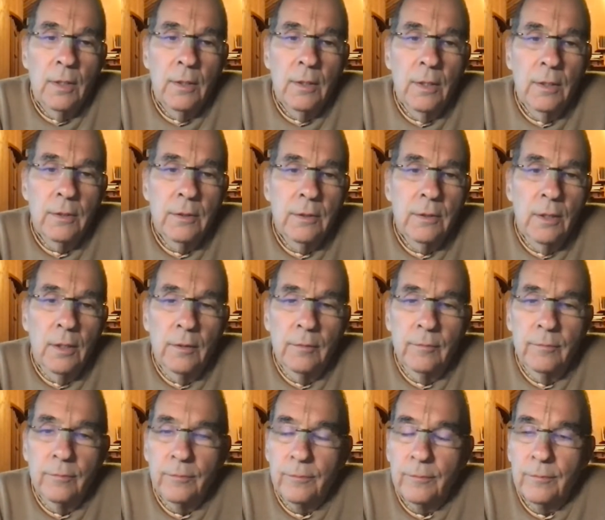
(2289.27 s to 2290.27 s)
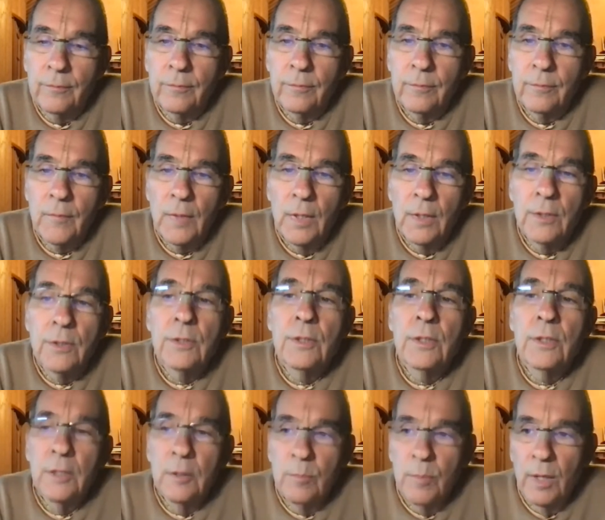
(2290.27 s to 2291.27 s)
that
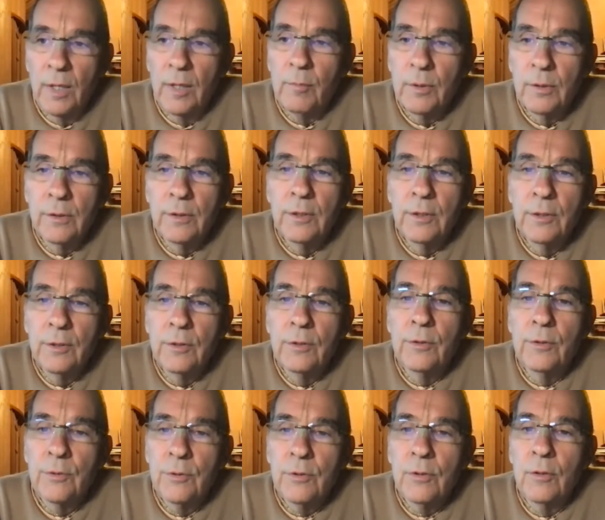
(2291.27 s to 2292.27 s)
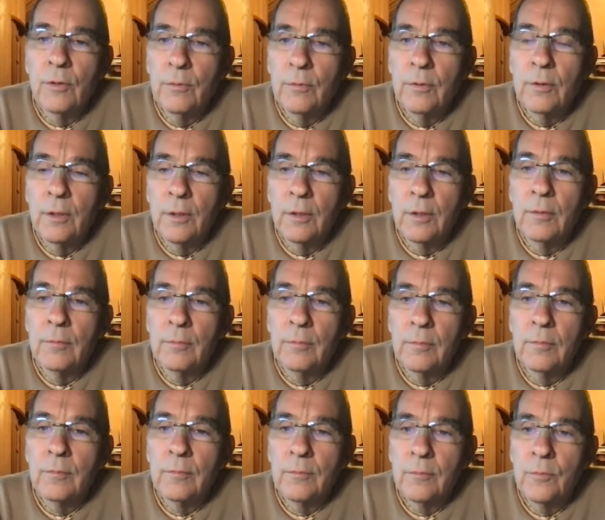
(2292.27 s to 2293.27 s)
exceed my ability to do so
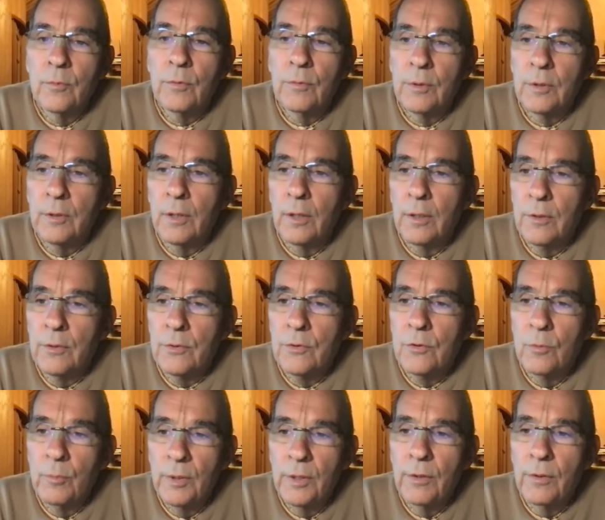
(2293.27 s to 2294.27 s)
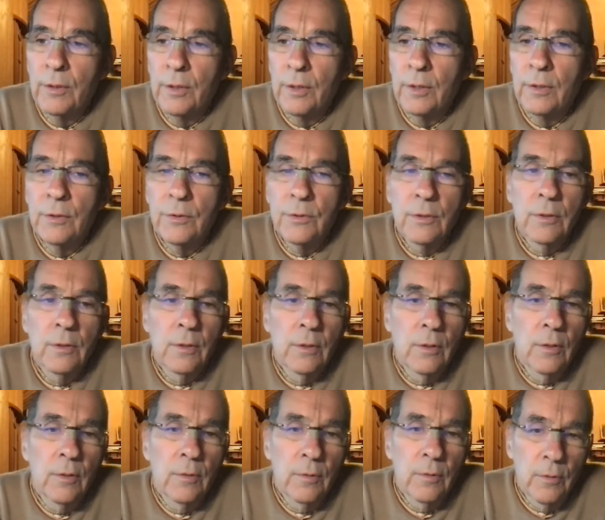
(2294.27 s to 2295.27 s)
with regard to so many things.
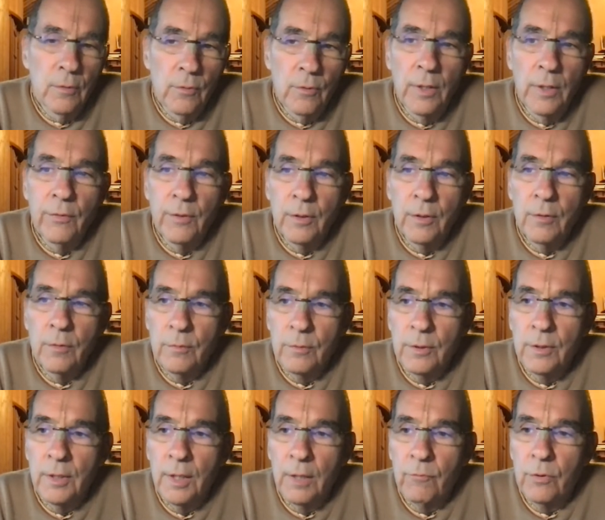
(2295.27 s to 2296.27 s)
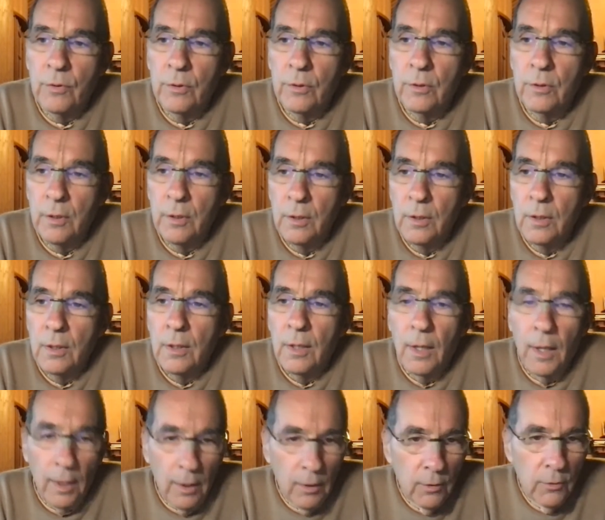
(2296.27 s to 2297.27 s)
Although I think we have a good
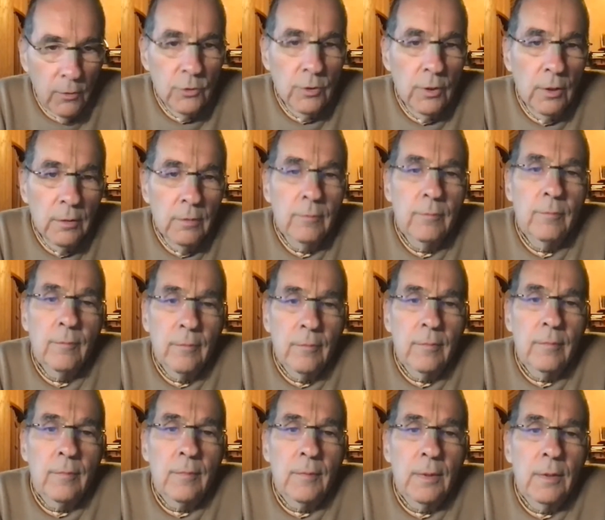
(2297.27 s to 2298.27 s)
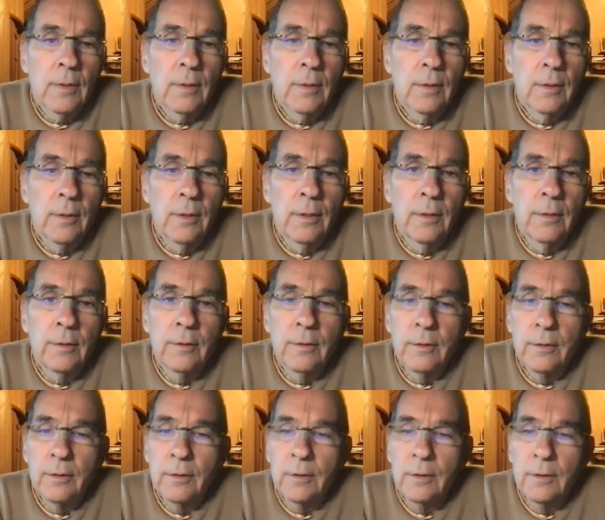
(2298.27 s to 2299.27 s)
edge on,
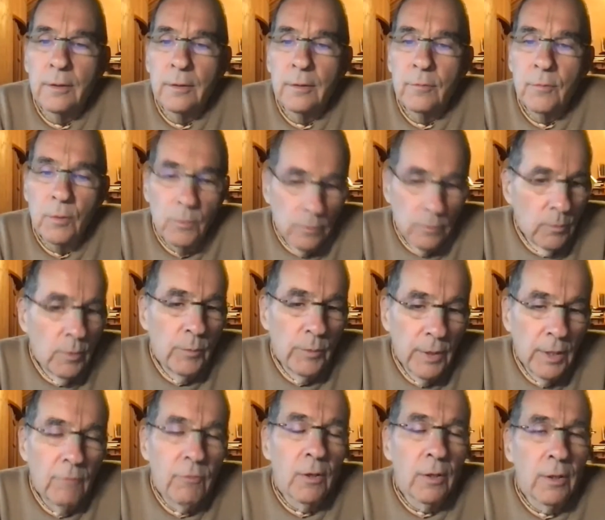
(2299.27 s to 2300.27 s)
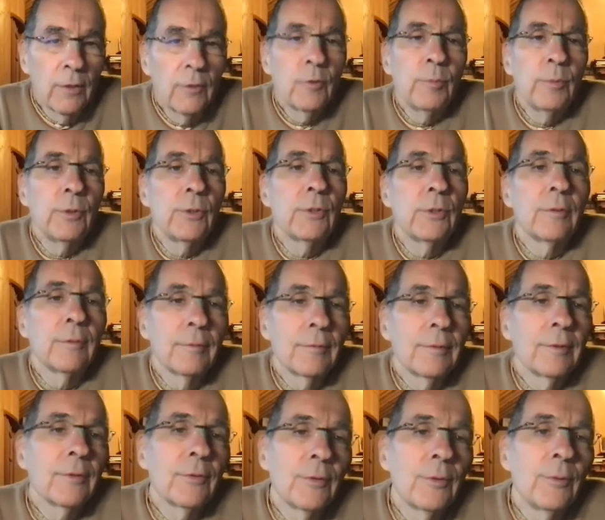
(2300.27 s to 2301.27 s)
we have our contribution
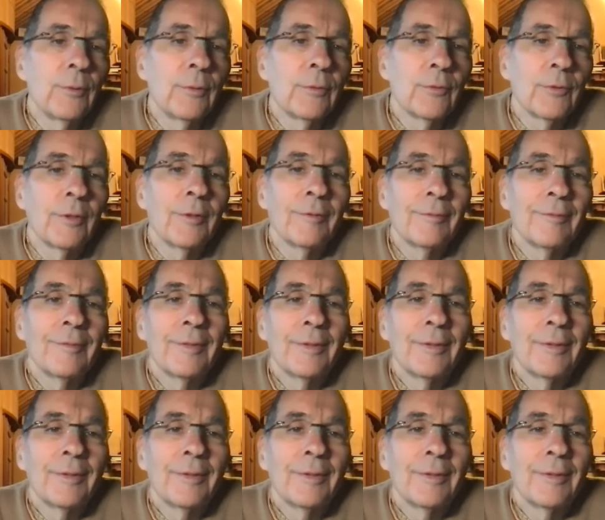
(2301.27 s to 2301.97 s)
too. So,